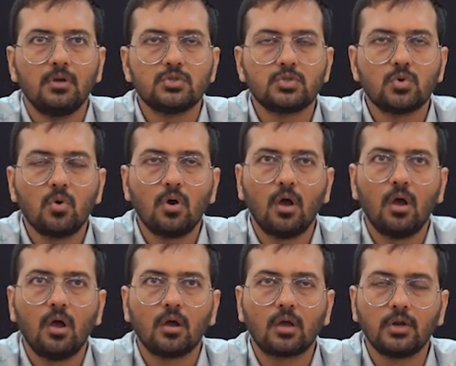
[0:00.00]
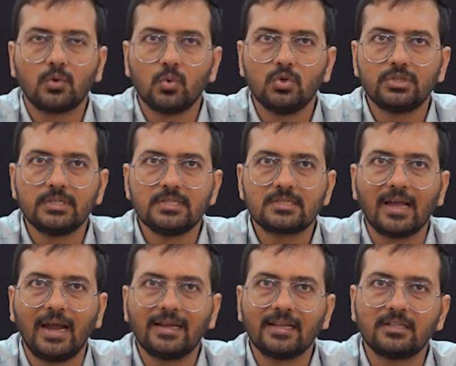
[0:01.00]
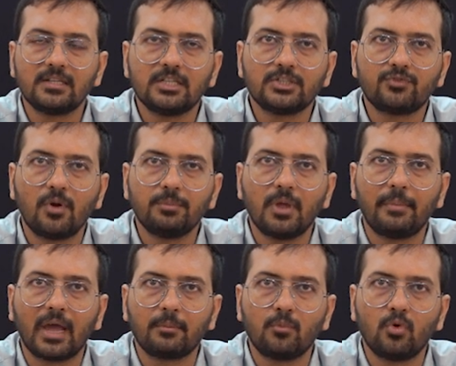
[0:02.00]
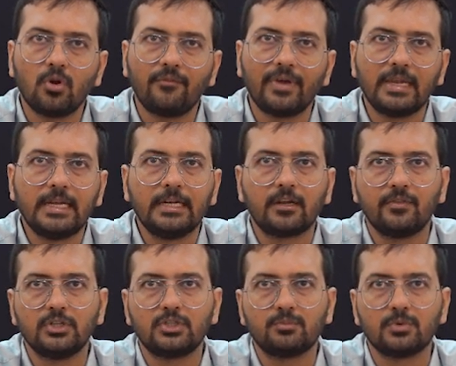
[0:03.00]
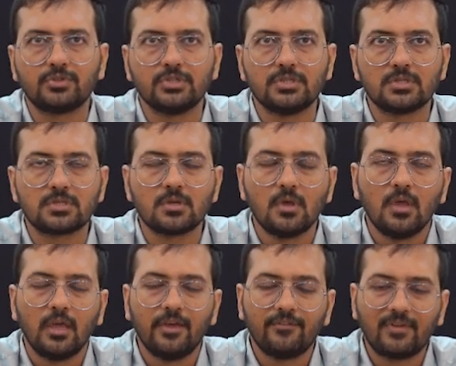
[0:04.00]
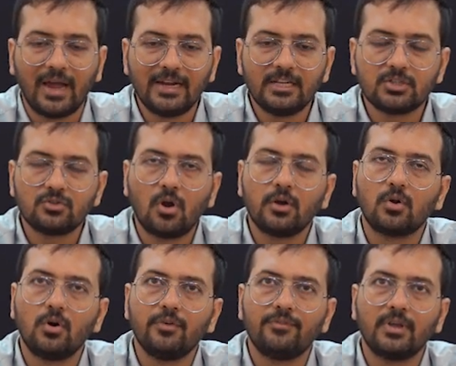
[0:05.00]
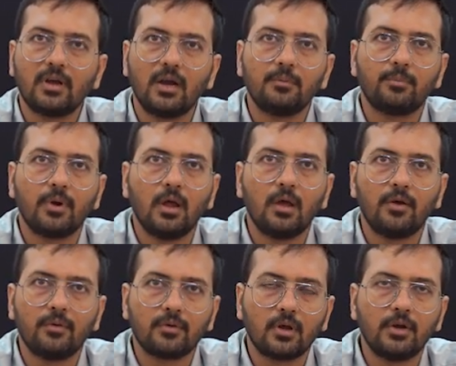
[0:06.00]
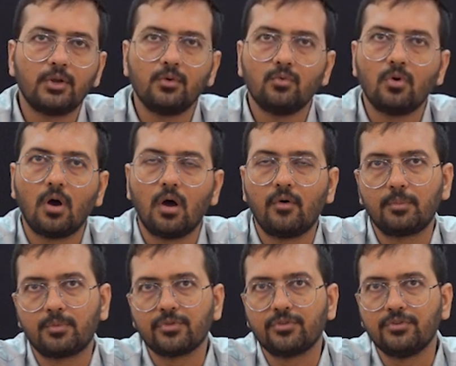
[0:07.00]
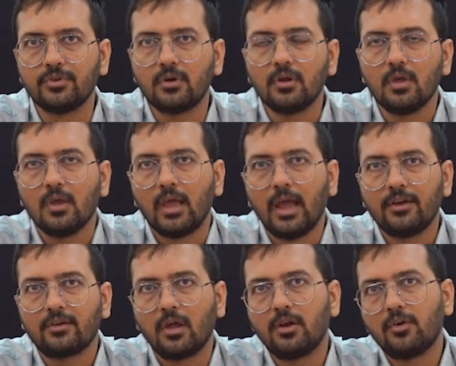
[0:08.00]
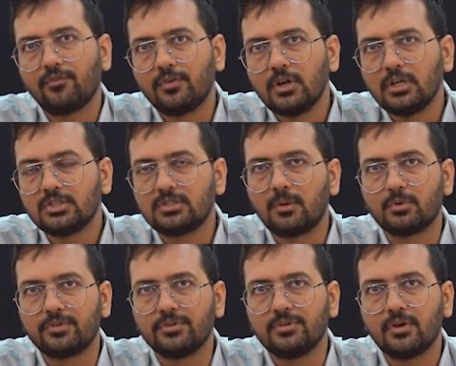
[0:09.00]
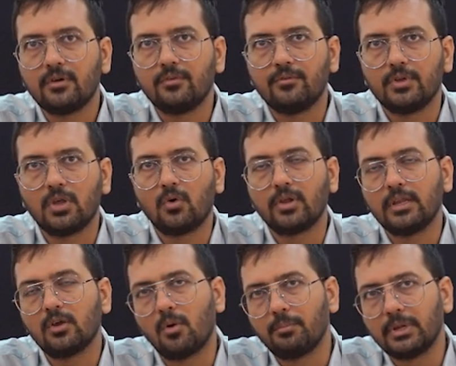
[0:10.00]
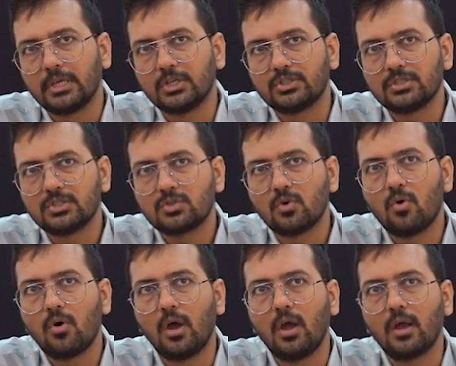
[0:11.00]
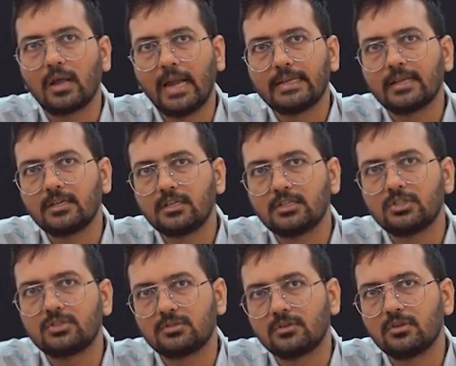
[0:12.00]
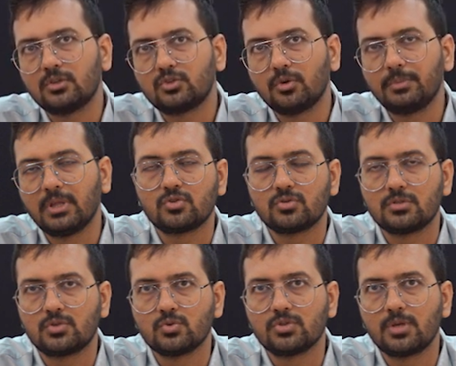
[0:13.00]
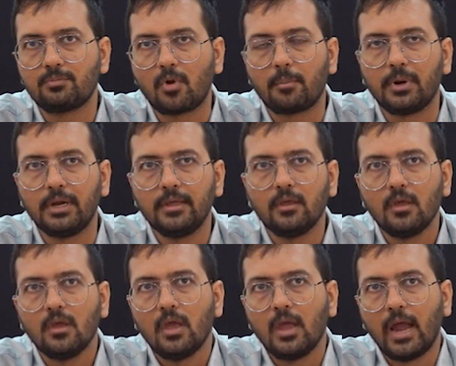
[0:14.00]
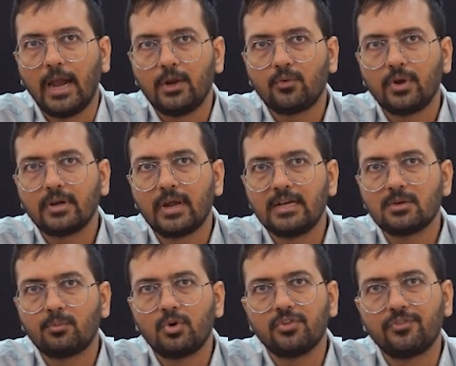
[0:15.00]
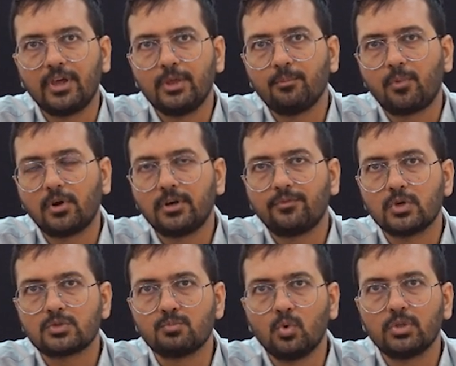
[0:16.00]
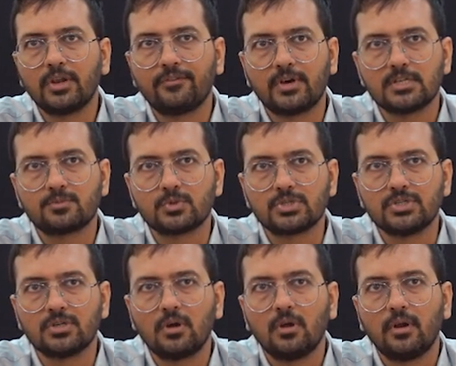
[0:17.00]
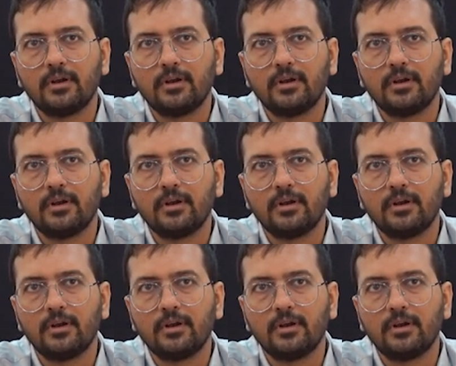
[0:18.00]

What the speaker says: So conclusion is guide catheters form the backbone of any intervention procedures. If guide is not good, we can't continue our procedure and cannot finish the procedure without any complications. So guide catheters should be chosen properly. Adequate guide support is very important for smooth and fast procedure.